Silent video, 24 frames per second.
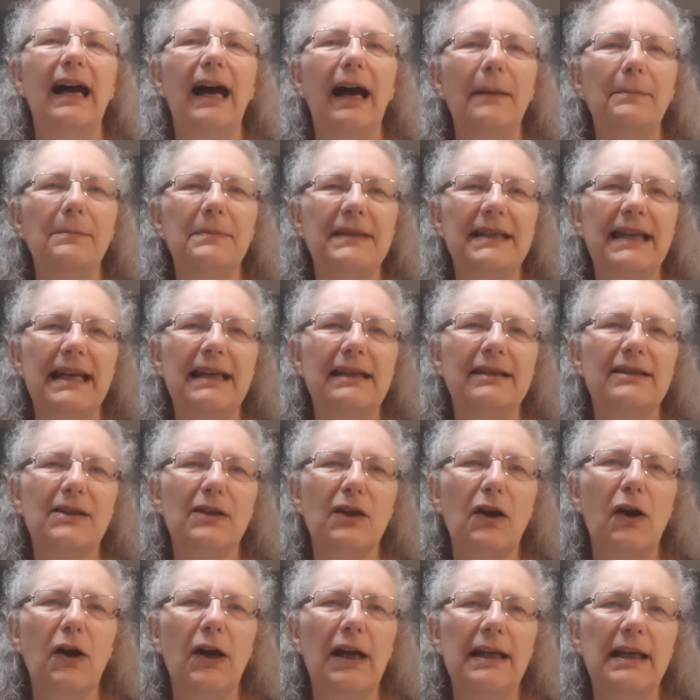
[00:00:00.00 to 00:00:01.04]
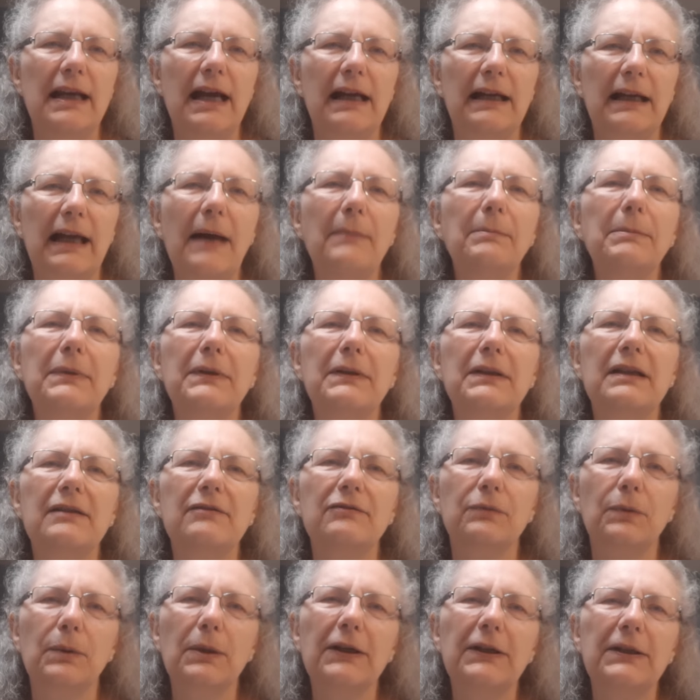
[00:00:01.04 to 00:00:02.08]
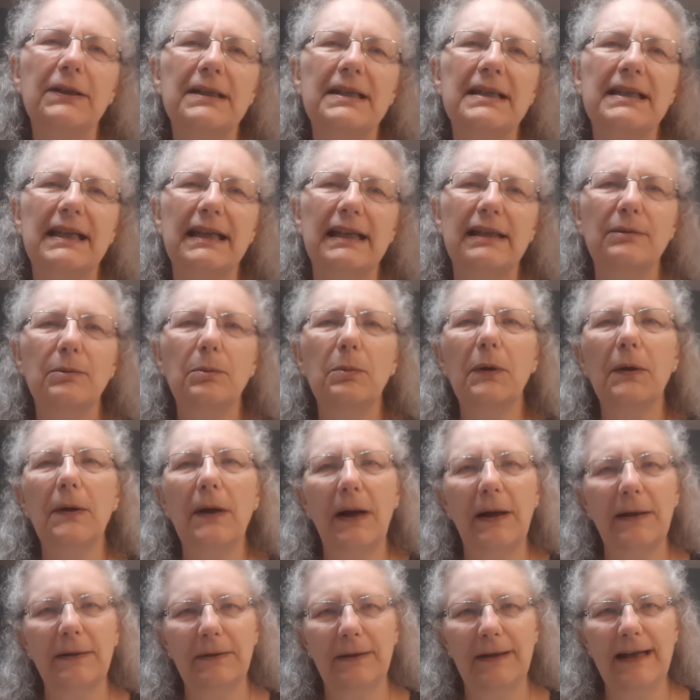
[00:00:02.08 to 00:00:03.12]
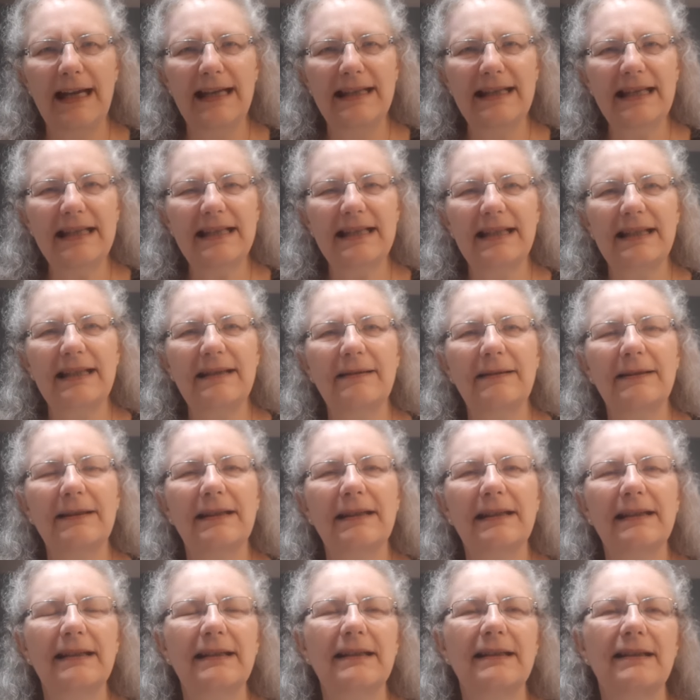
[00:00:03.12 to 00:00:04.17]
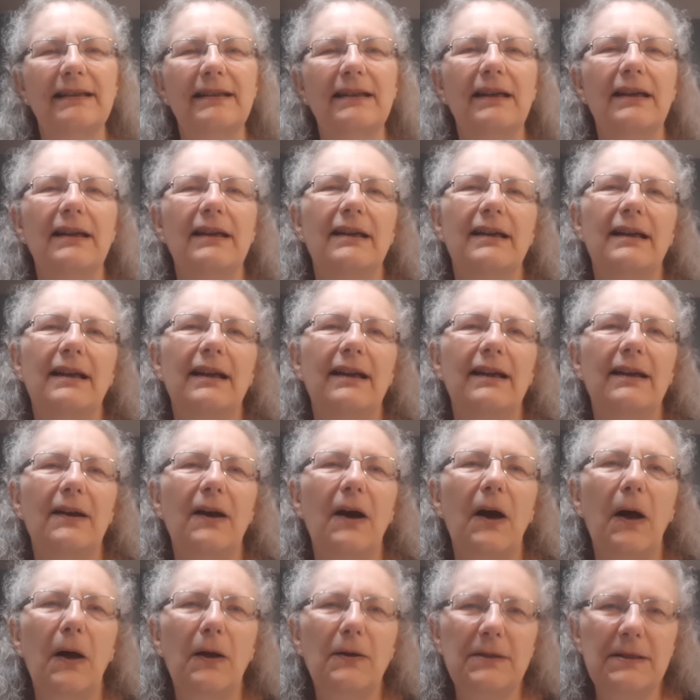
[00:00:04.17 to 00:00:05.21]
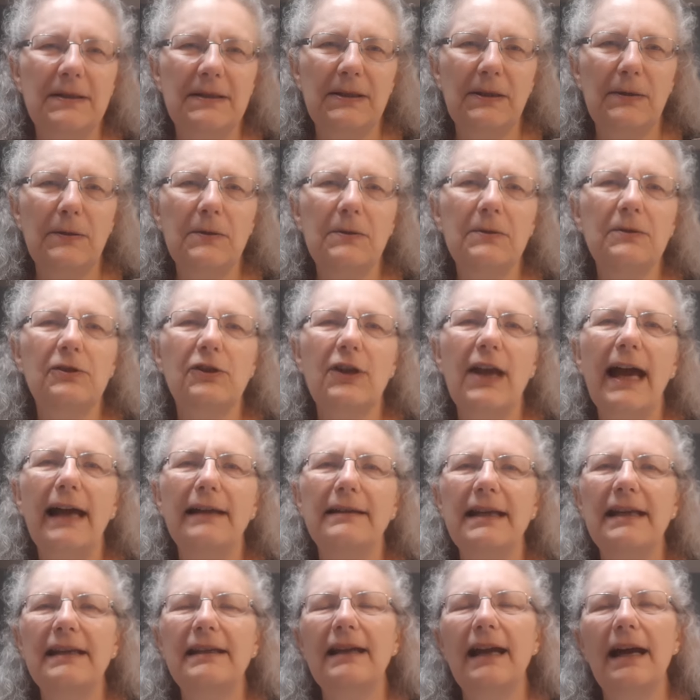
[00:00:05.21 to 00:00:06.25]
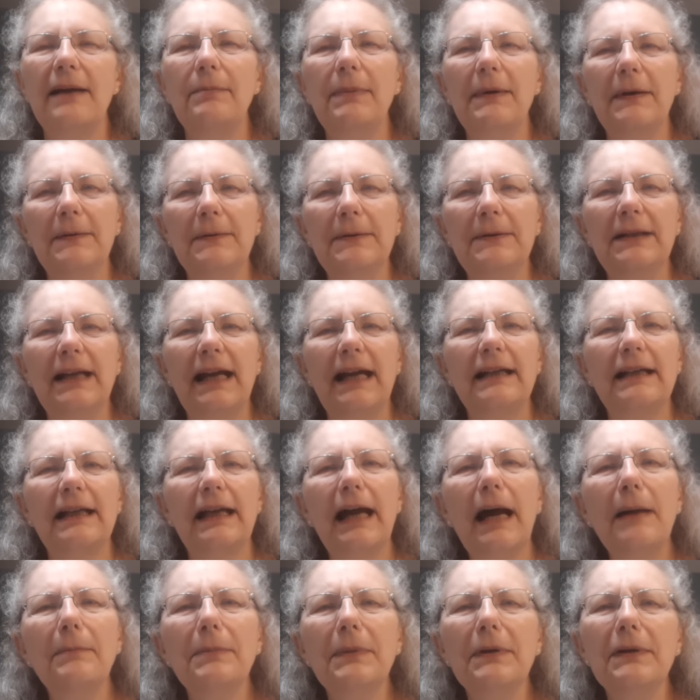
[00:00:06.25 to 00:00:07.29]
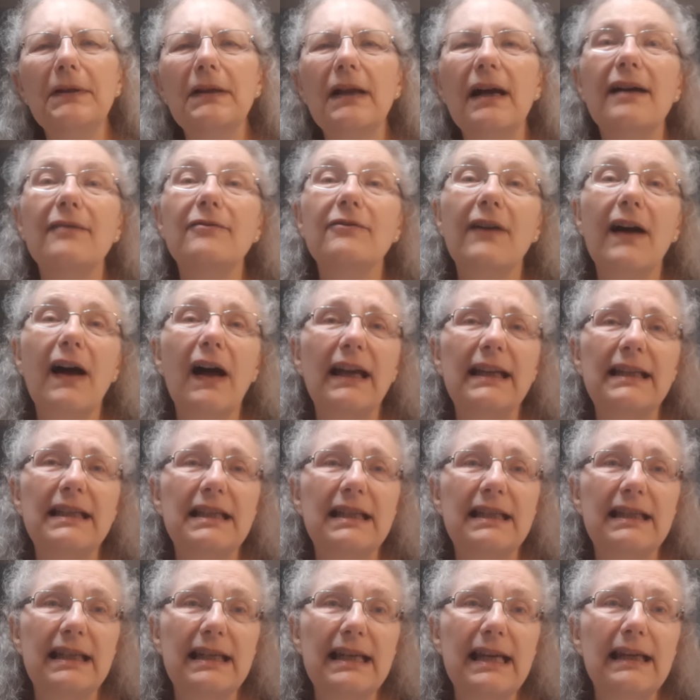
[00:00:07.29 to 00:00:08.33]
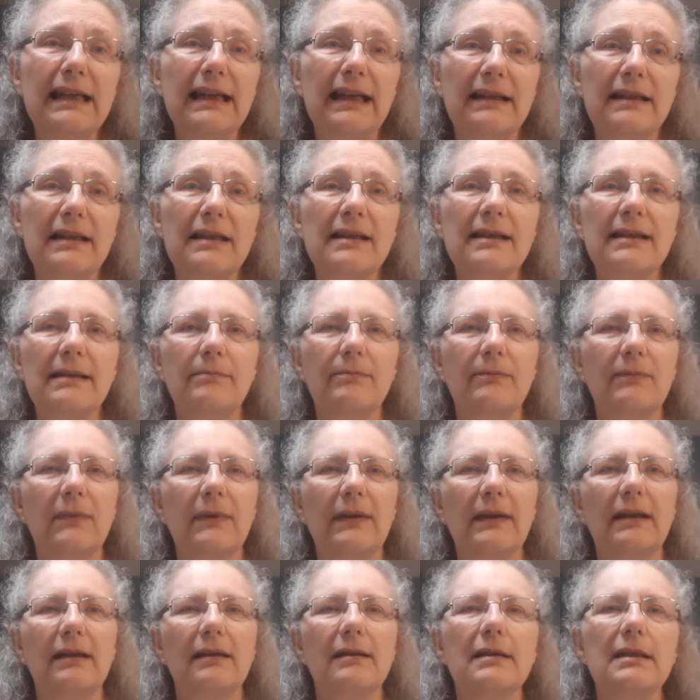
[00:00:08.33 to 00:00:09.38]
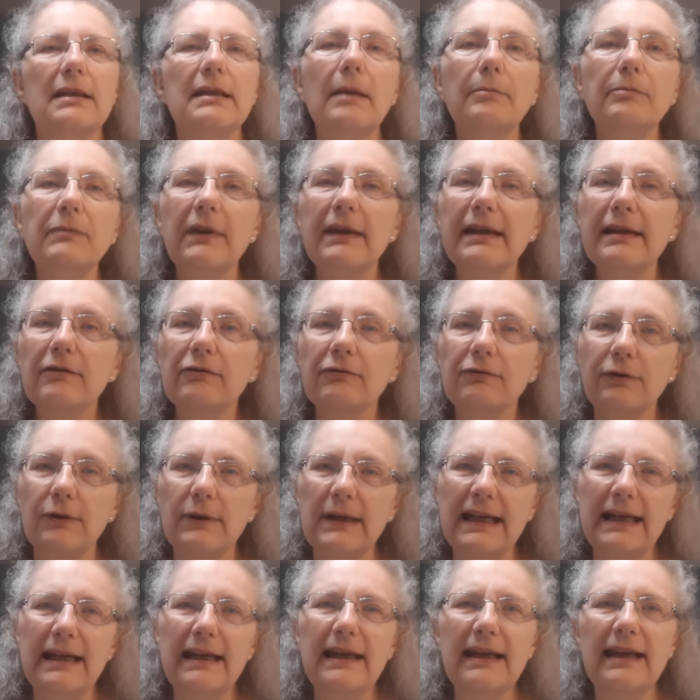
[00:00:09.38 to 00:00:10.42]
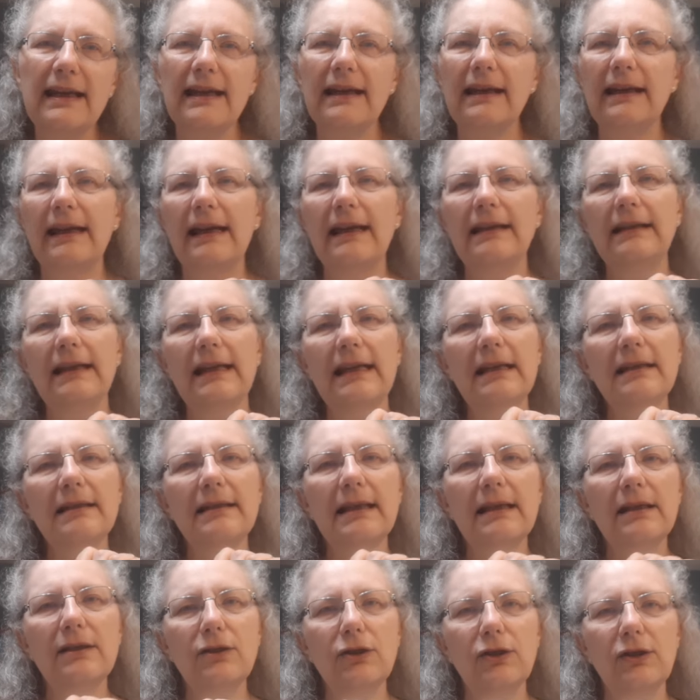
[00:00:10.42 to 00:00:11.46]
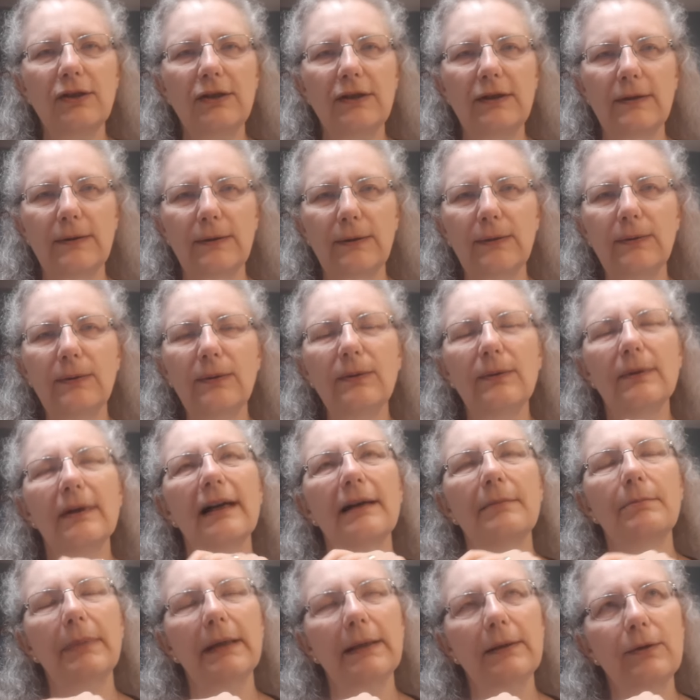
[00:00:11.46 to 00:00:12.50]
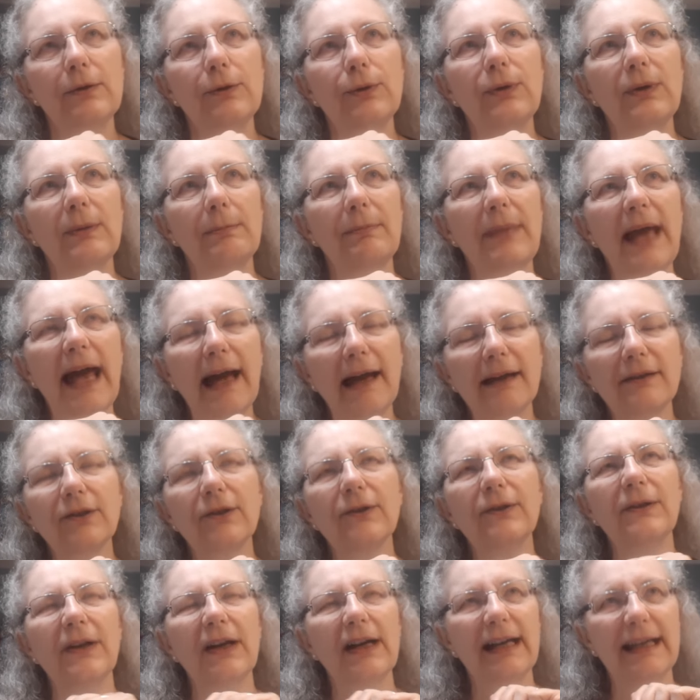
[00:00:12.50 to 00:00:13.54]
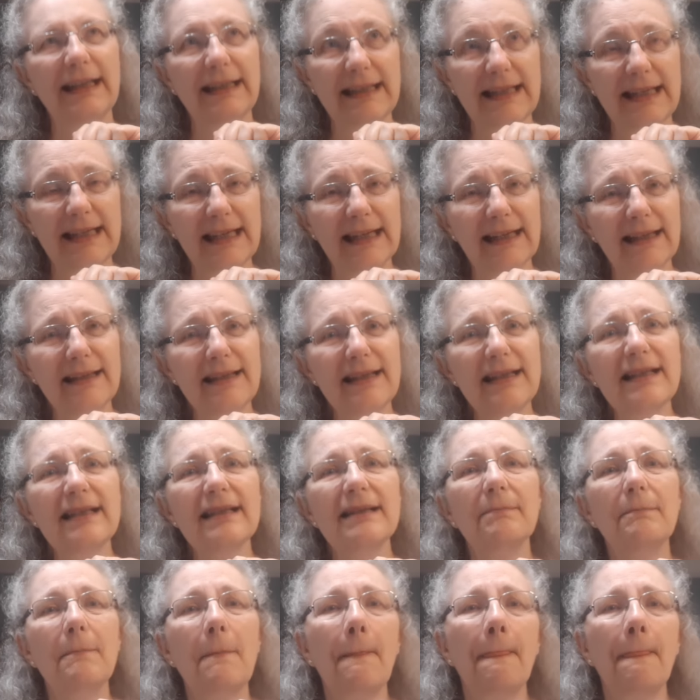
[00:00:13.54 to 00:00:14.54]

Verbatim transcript: updates on a couple of works in progress. Also, chatting about a couple of ideas, something free and easy to do about pattern ideas.